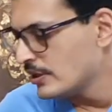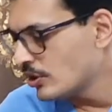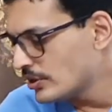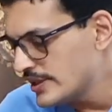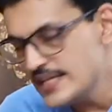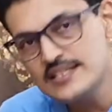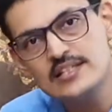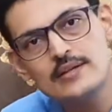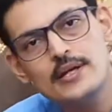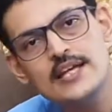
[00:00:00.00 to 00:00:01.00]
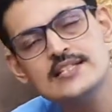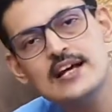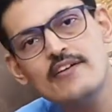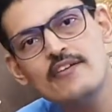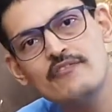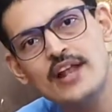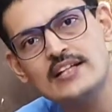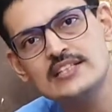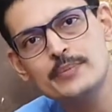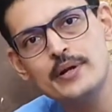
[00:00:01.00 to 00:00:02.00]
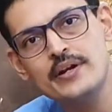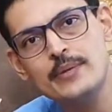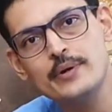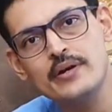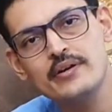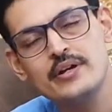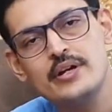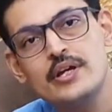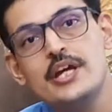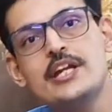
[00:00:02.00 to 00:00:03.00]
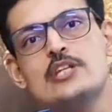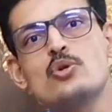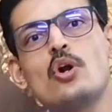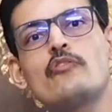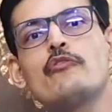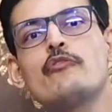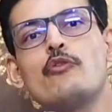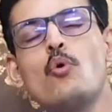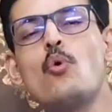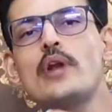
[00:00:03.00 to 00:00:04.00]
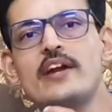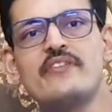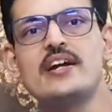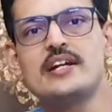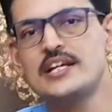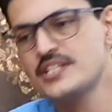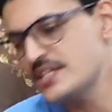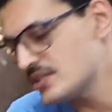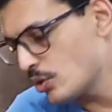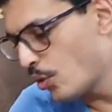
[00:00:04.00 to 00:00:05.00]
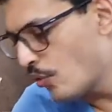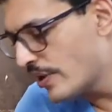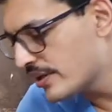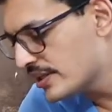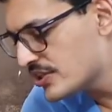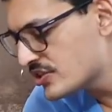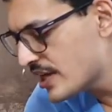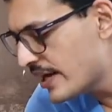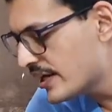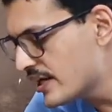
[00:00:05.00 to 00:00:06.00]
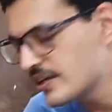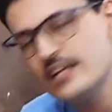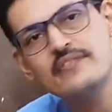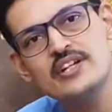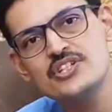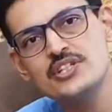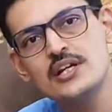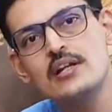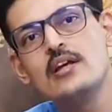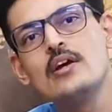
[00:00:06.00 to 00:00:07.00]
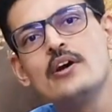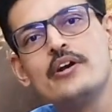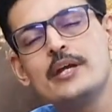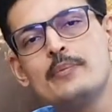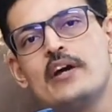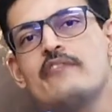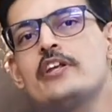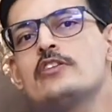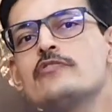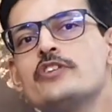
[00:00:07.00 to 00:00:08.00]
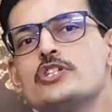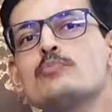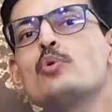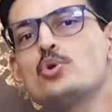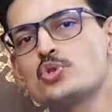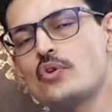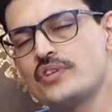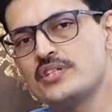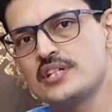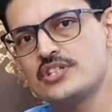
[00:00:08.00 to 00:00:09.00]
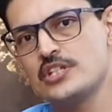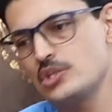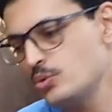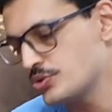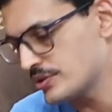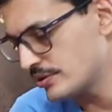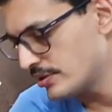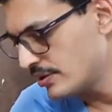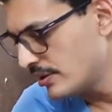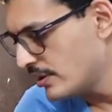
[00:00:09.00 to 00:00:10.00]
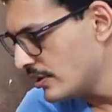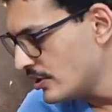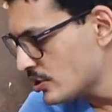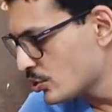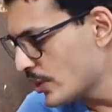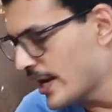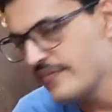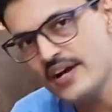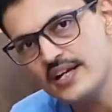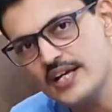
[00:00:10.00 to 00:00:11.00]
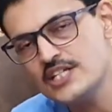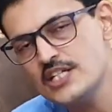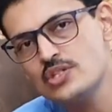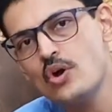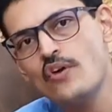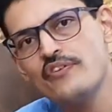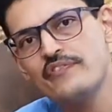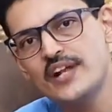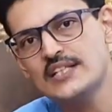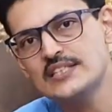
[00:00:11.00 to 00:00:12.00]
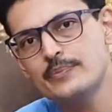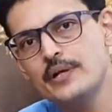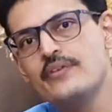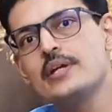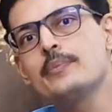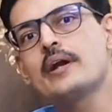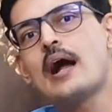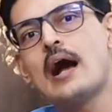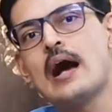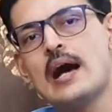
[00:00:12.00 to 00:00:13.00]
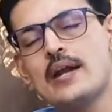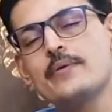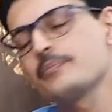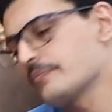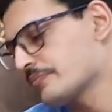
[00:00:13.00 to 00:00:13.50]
Now, this is a flexible Reamer. It has got four advantages over the standard conventional Reamer which most of the surgeons use. So the advantages of a flexible Reamer are,